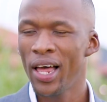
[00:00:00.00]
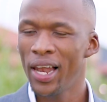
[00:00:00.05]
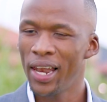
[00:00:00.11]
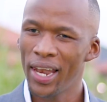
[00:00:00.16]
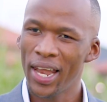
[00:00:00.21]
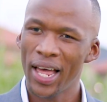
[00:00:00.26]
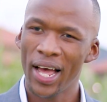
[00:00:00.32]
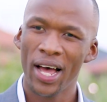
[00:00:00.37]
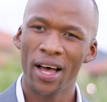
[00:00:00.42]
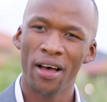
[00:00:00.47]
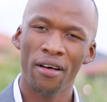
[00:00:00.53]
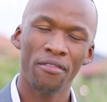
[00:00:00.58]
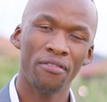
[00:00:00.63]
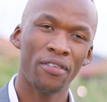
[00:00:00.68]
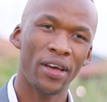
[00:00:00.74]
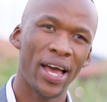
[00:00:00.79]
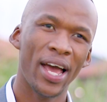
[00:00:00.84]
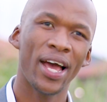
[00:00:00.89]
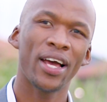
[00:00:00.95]
Love
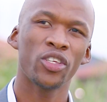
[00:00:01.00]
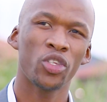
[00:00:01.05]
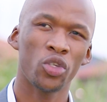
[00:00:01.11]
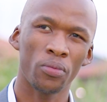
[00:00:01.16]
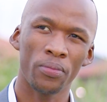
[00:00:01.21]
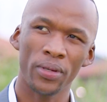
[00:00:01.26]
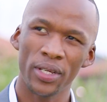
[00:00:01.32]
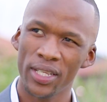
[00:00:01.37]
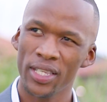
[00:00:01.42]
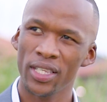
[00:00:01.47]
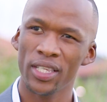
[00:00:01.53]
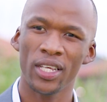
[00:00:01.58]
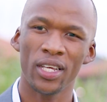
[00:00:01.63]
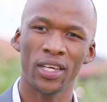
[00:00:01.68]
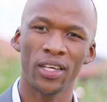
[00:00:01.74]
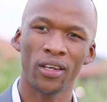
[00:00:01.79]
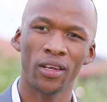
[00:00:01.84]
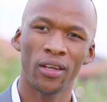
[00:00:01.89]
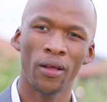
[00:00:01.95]
has to be
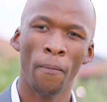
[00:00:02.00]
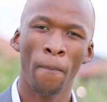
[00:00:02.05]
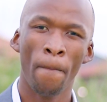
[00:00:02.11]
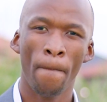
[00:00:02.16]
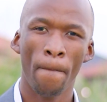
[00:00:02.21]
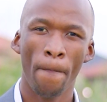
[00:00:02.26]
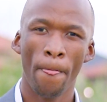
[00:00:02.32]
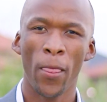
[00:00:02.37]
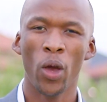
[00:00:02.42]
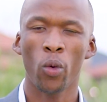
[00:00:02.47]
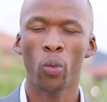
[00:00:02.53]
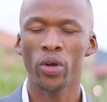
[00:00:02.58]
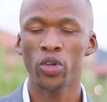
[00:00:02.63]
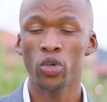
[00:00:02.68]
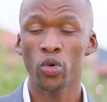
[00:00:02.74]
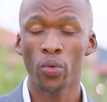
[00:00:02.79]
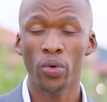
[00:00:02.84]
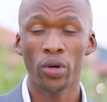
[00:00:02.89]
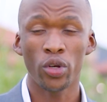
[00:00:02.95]
seen. And
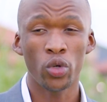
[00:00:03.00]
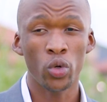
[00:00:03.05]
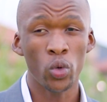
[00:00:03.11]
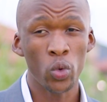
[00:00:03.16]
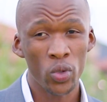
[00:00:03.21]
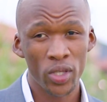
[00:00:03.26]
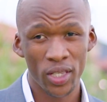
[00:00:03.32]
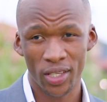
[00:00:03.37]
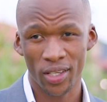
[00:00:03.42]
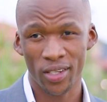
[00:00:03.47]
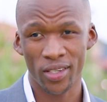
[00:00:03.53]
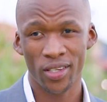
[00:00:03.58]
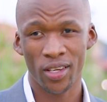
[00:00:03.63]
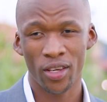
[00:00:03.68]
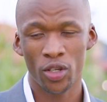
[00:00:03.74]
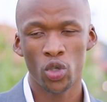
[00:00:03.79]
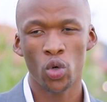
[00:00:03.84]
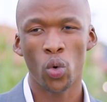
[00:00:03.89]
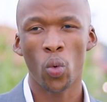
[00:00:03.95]
when you reduce it
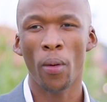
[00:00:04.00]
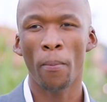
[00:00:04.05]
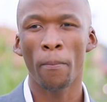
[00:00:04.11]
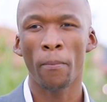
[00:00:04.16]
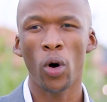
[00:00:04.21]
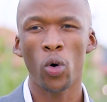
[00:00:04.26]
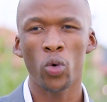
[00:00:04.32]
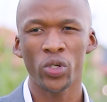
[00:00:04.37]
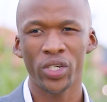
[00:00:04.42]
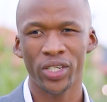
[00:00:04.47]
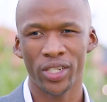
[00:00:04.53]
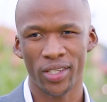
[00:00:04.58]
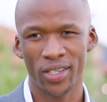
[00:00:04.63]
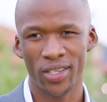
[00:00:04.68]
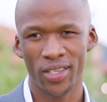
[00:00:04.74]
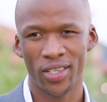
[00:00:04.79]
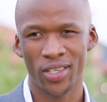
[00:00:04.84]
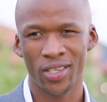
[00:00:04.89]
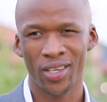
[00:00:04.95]
to
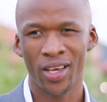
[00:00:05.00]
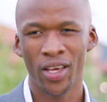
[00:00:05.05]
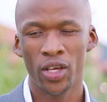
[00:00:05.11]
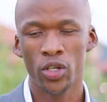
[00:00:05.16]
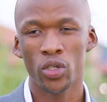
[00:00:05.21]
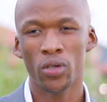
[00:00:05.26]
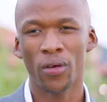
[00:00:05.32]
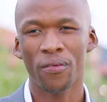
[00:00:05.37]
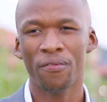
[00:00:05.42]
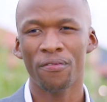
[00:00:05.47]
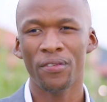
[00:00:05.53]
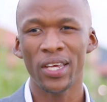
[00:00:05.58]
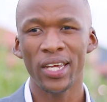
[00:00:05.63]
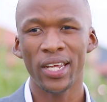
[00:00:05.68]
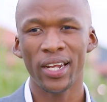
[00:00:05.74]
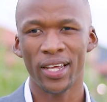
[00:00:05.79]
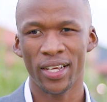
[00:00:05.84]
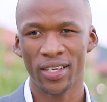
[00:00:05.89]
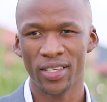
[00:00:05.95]
emotions, to
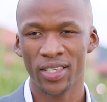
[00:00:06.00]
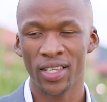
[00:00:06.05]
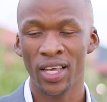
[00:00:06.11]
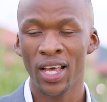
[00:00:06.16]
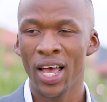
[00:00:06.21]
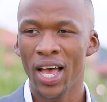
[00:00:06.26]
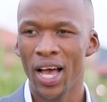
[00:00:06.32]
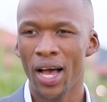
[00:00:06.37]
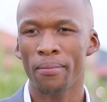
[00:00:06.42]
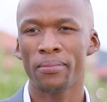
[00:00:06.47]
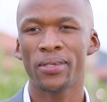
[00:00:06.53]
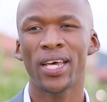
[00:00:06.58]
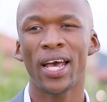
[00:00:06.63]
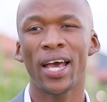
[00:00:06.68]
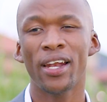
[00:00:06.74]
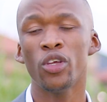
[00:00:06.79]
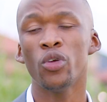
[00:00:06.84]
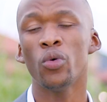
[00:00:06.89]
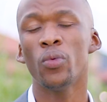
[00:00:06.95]
feelings, I'm
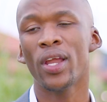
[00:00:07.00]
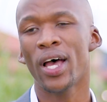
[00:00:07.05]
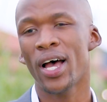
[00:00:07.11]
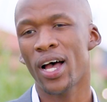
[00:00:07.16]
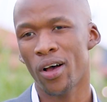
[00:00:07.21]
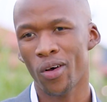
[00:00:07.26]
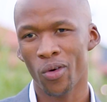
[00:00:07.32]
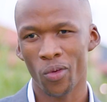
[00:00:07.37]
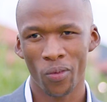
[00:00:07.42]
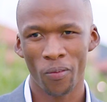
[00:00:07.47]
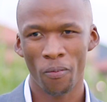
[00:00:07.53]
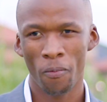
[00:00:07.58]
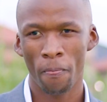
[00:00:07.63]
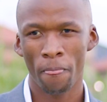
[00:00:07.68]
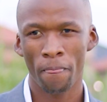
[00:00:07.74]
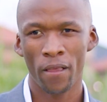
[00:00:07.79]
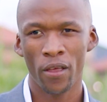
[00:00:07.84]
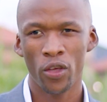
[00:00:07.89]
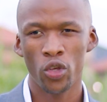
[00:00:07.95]
telling you now,
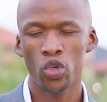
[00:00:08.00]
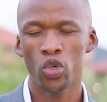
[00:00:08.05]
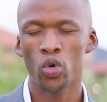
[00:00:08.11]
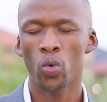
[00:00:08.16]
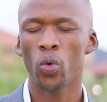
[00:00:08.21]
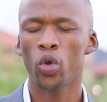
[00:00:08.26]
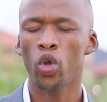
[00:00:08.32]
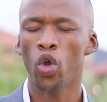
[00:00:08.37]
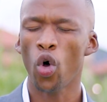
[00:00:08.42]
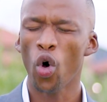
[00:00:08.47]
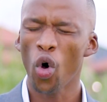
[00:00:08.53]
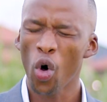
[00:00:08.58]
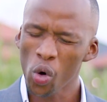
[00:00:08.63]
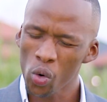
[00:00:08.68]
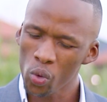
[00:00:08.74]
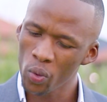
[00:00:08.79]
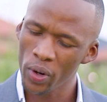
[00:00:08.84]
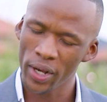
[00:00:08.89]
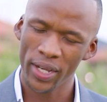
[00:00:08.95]
you will
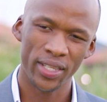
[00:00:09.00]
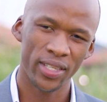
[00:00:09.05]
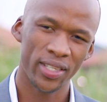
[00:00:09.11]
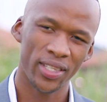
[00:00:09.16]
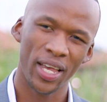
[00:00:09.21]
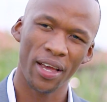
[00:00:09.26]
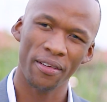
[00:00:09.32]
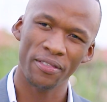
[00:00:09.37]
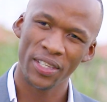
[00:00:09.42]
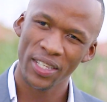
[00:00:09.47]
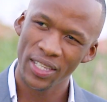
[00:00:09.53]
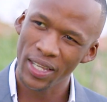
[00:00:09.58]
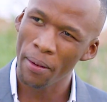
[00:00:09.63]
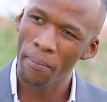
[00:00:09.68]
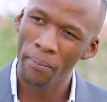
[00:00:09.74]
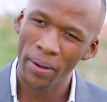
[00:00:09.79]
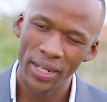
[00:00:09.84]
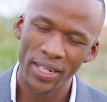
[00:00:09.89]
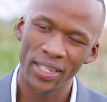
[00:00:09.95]
always have
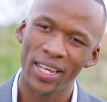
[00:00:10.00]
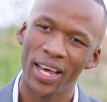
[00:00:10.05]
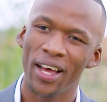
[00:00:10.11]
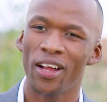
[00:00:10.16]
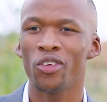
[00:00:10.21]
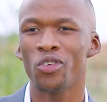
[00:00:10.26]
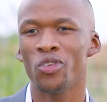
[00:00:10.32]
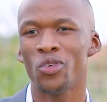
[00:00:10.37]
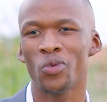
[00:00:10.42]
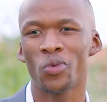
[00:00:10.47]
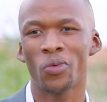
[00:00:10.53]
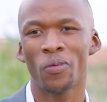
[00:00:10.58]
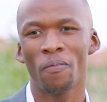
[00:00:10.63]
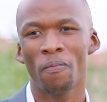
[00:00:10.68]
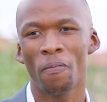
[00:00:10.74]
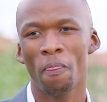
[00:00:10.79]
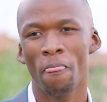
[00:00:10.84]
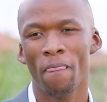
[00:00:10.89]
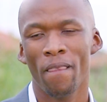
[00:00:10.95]
somebody tell you,
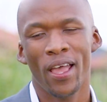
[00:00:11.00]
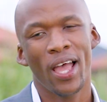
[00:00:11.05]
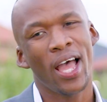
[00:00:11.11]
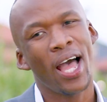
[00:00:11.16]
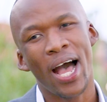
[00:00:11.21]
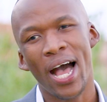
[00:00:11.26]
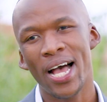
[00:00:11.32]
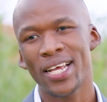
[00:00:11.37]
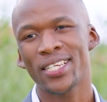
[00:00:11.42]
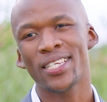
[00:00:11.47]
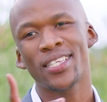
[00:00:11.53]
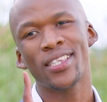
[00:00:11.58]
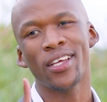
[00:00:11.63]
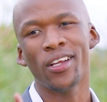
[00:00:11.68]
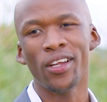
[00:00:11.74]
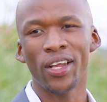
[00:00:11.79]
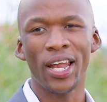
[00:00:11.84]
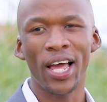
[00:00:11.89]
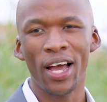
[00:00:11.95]
I
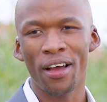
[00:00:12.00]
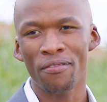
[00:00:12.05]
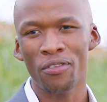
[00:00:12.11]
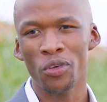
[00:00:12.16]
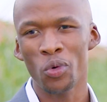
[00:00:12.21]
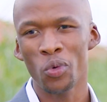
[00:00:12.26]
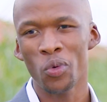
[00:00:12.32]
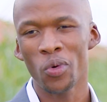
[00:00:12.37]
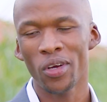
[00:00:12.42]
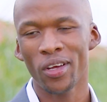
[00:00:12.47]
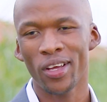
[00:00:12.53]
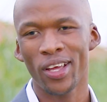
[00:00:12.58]
still love you,